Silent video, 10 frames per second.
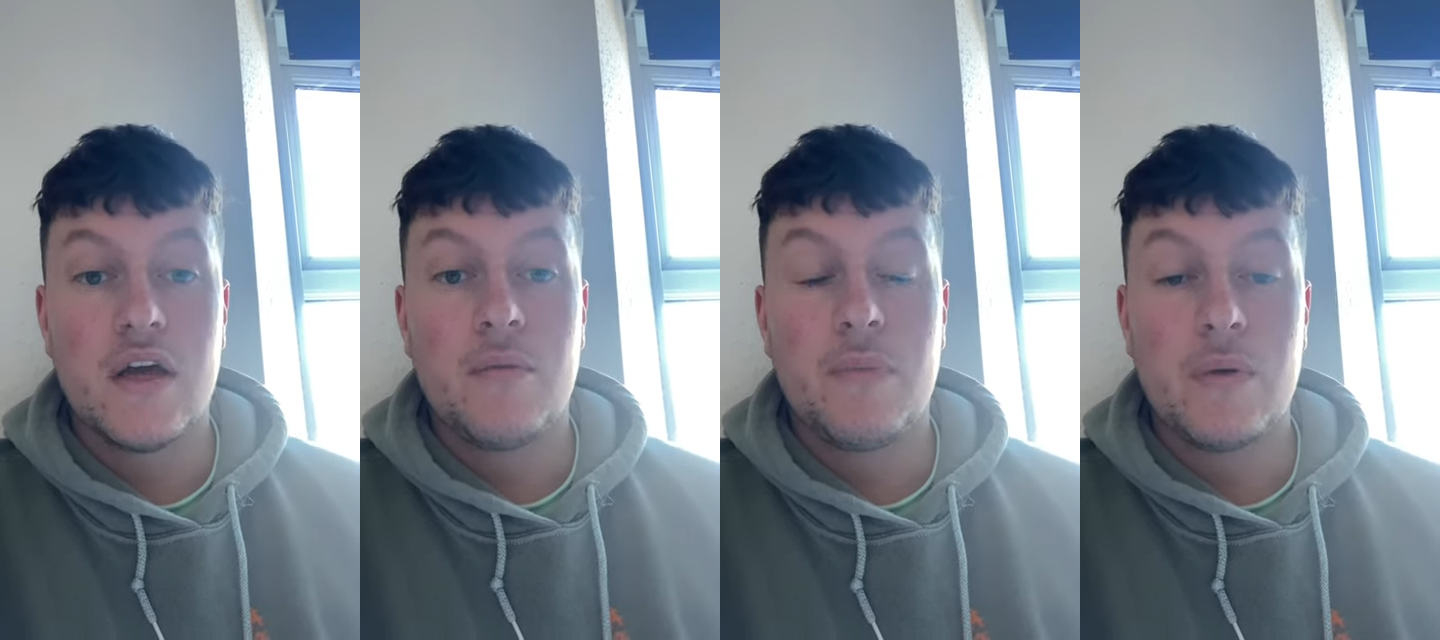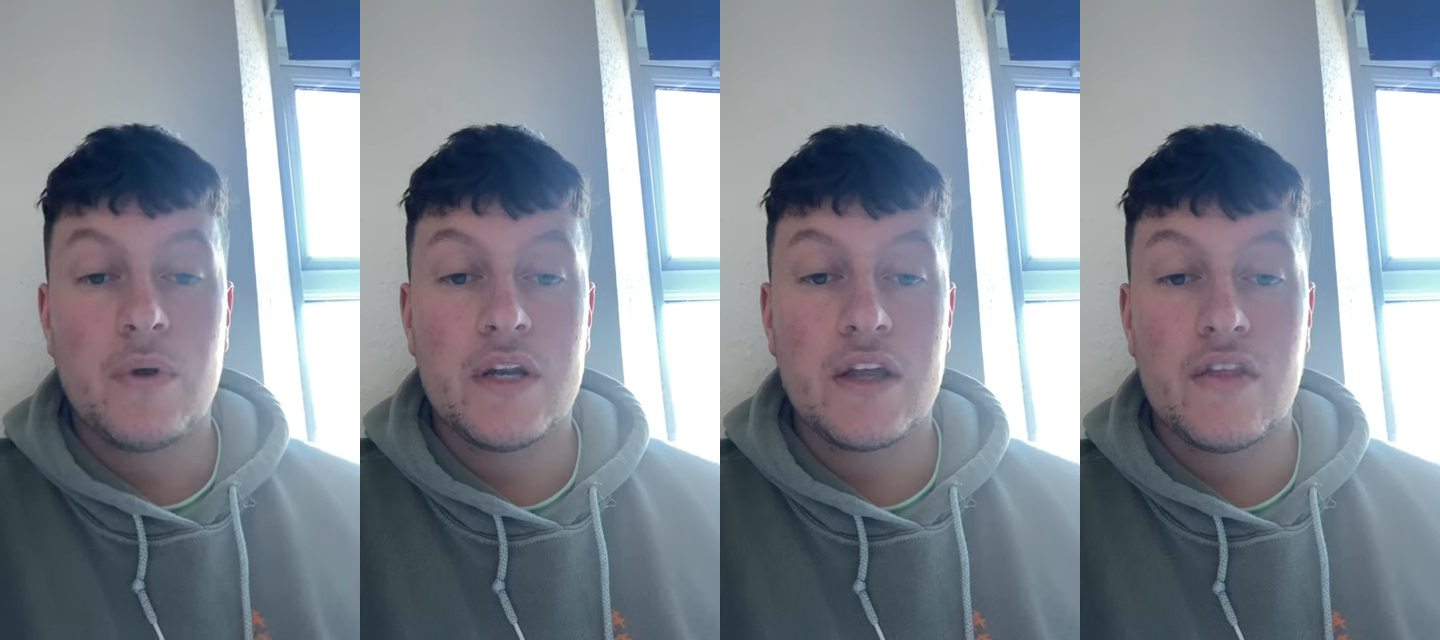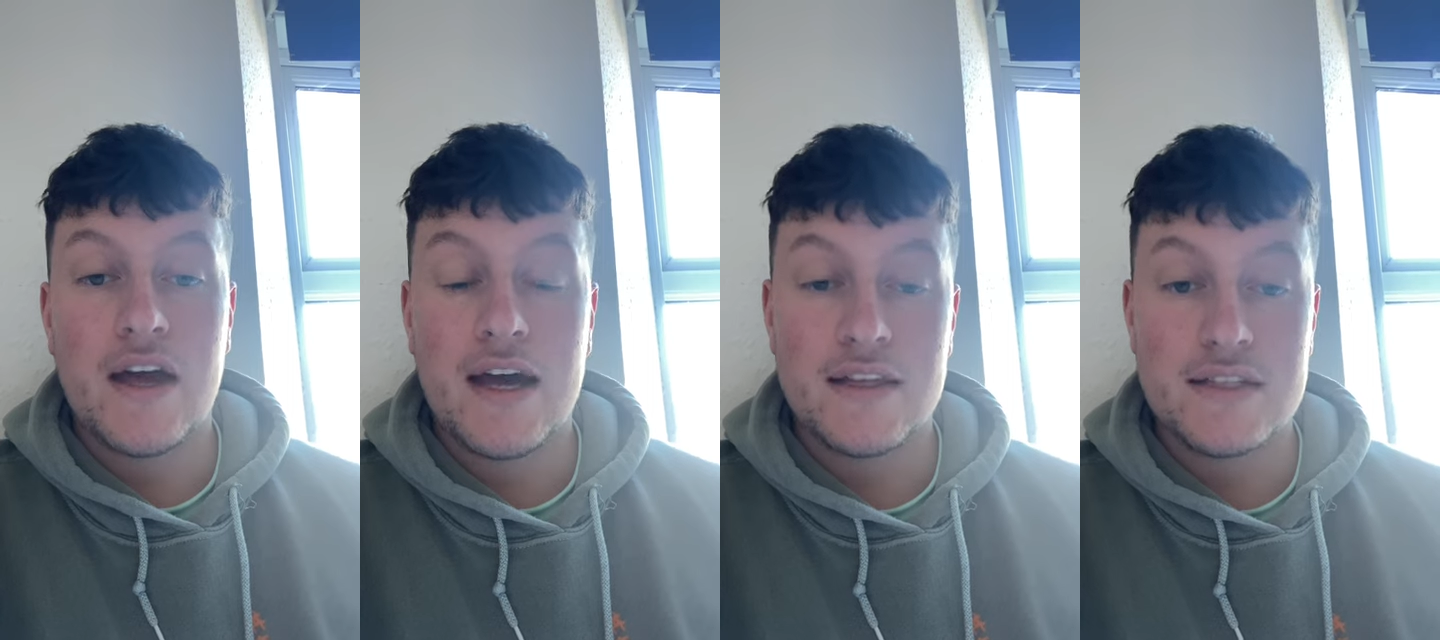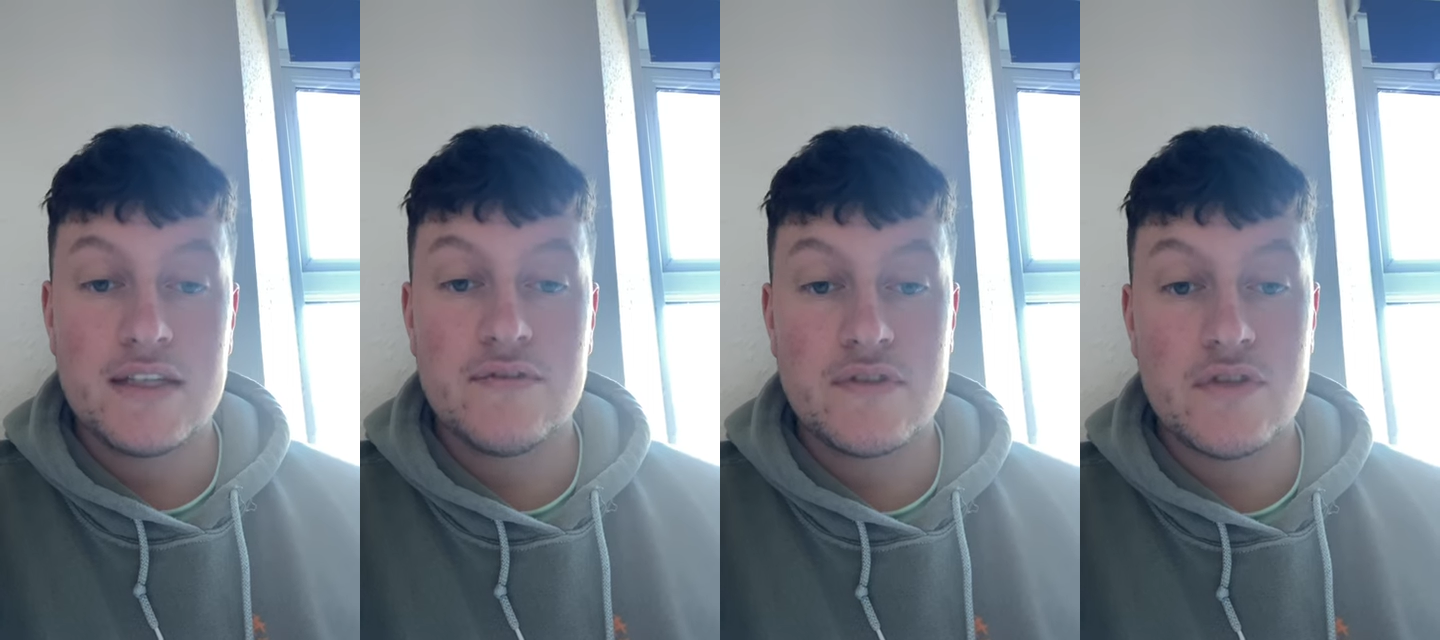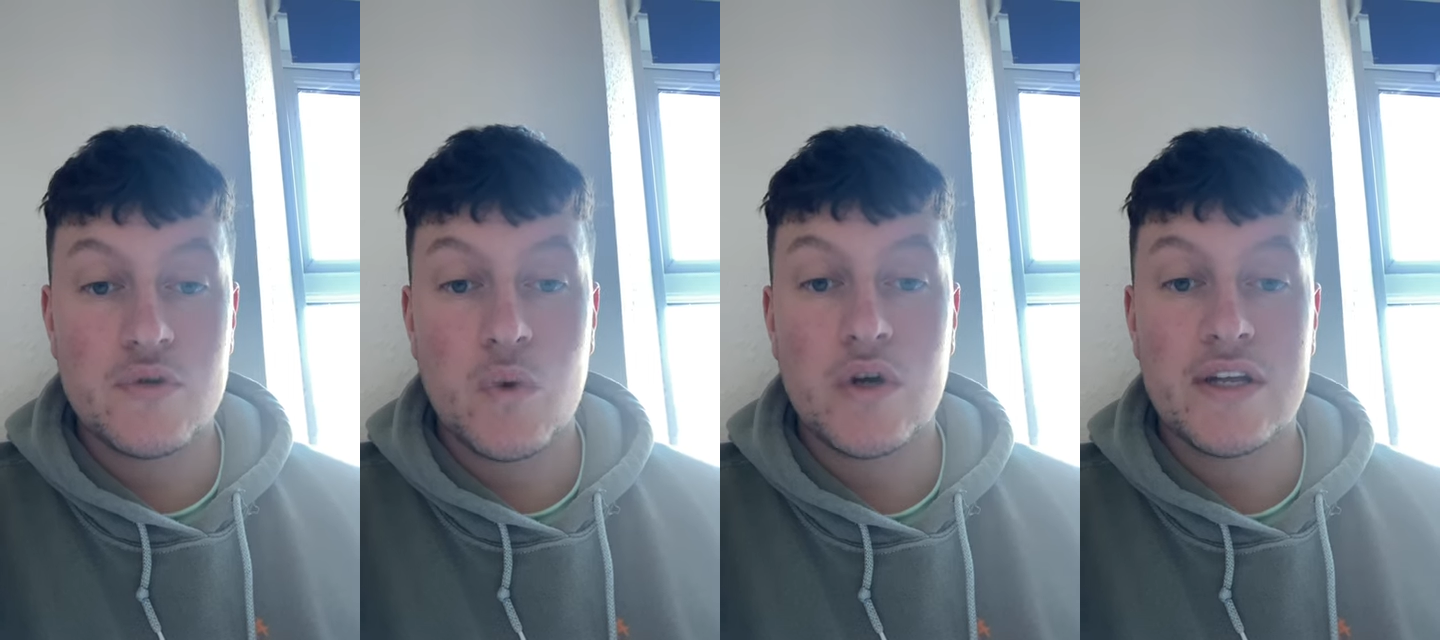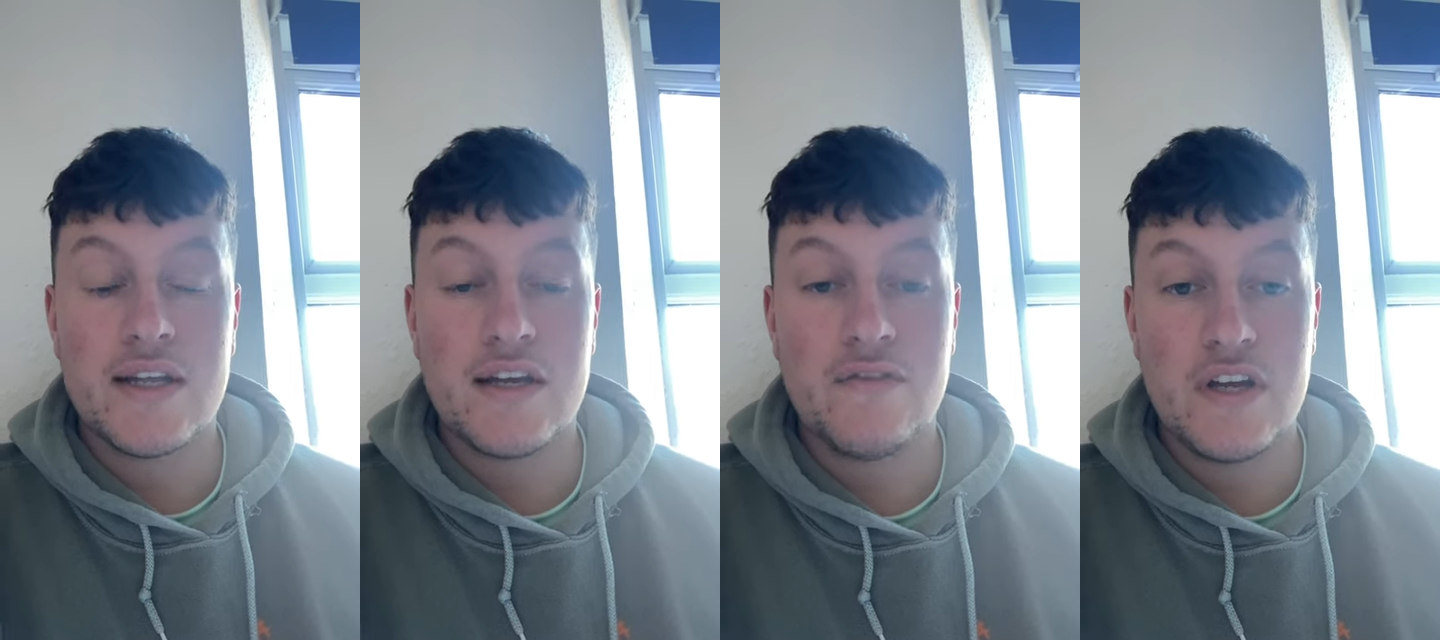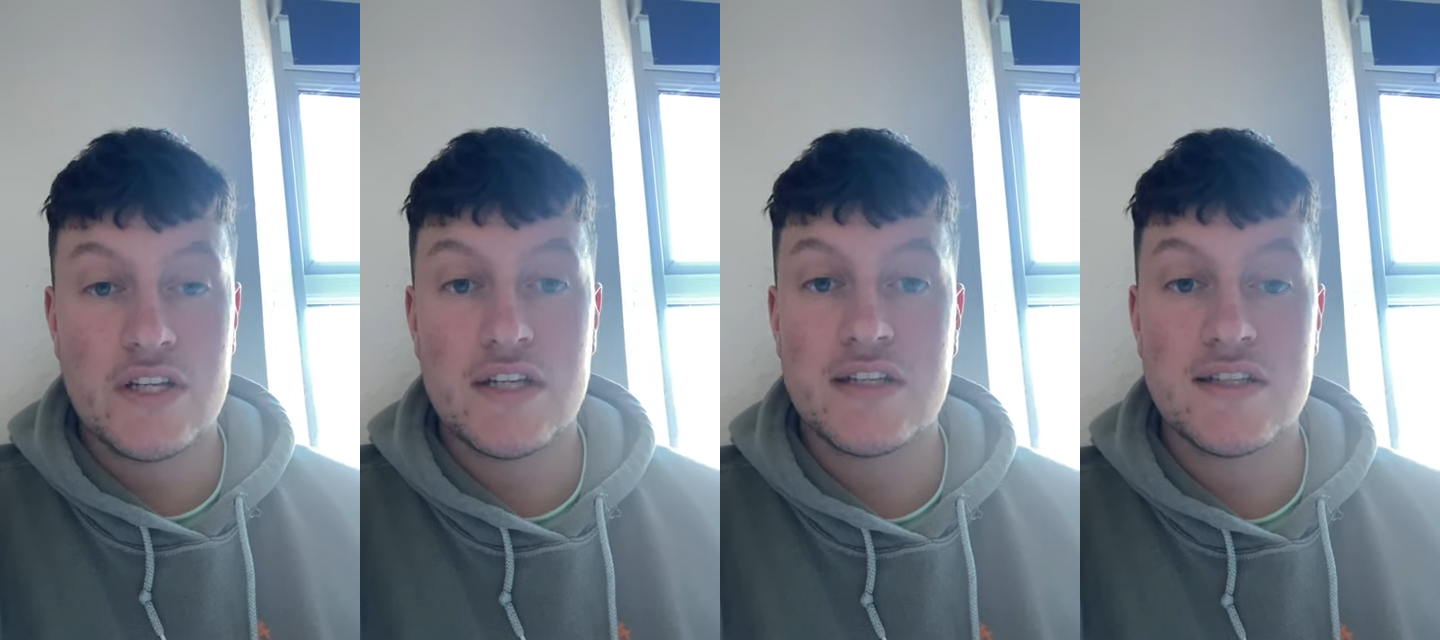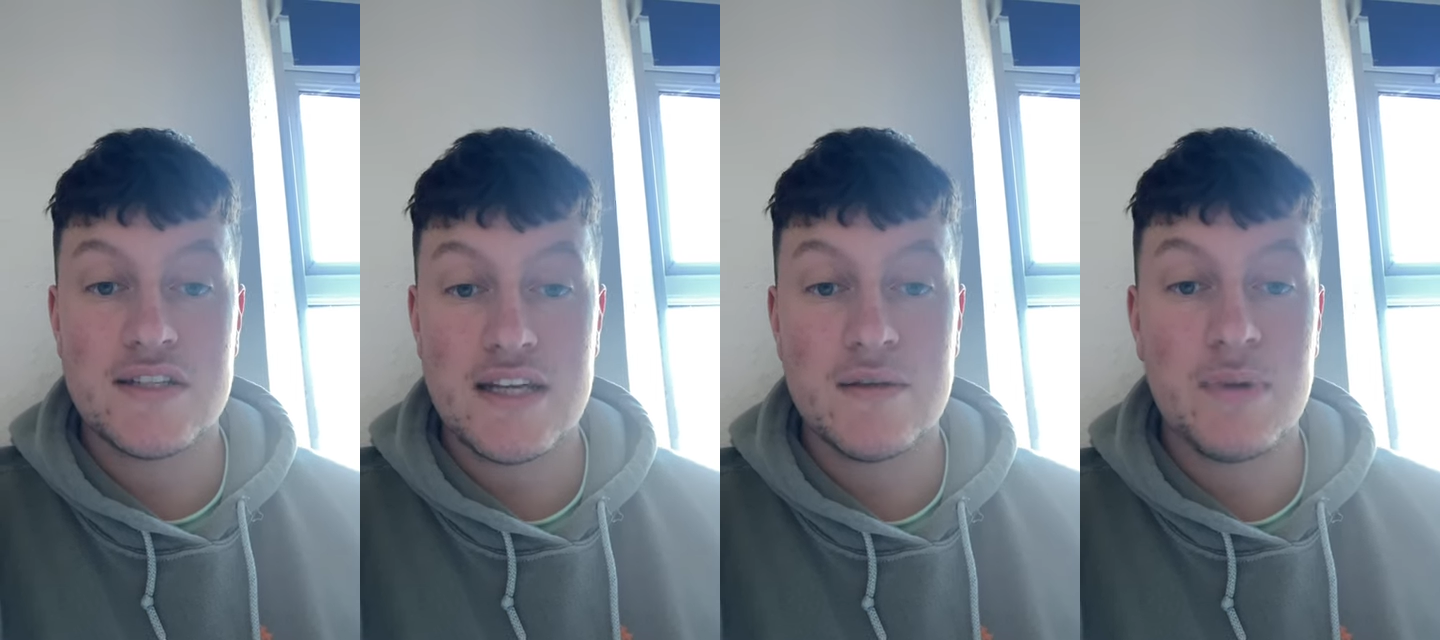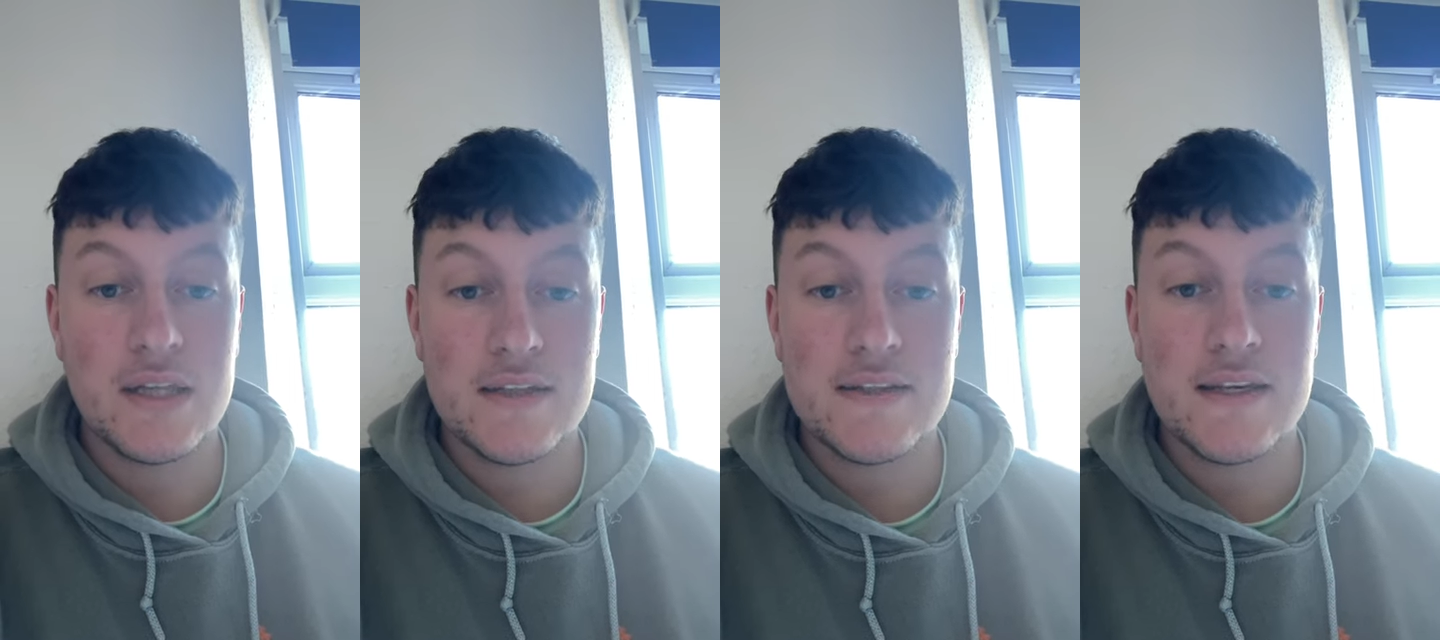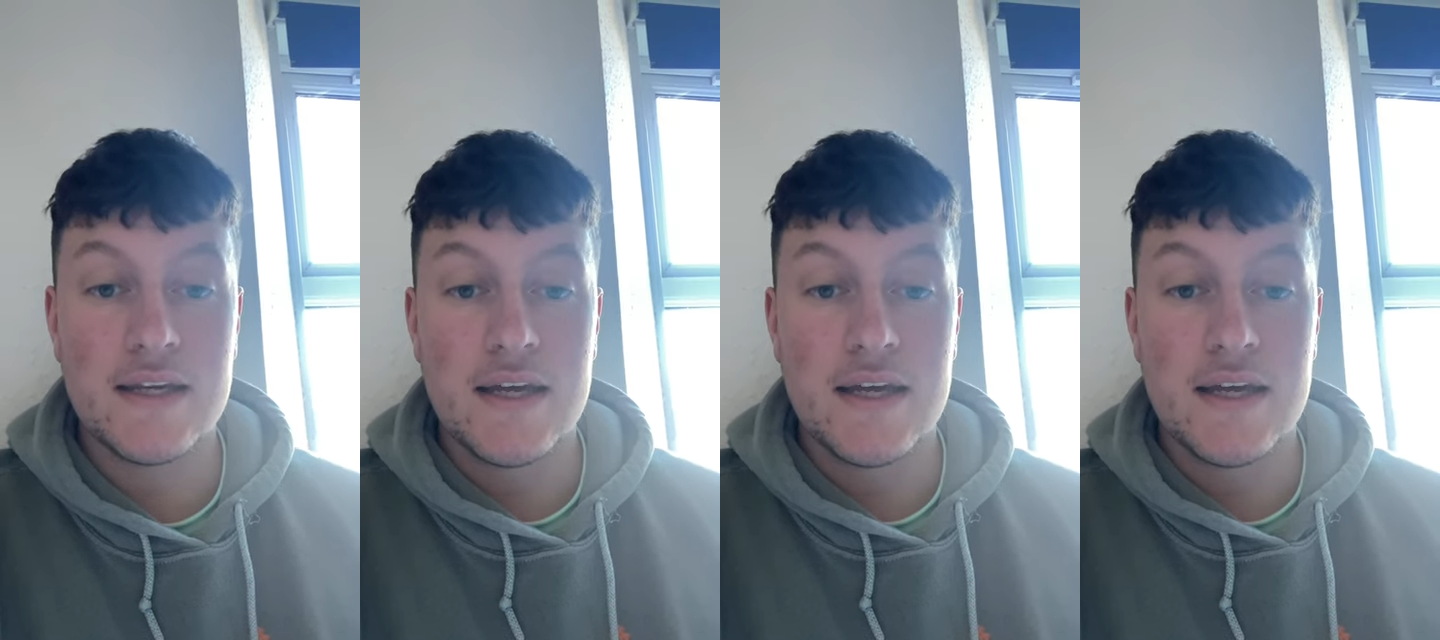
by winning the Hallie Stevenson's Award in Innovation and Sustainability,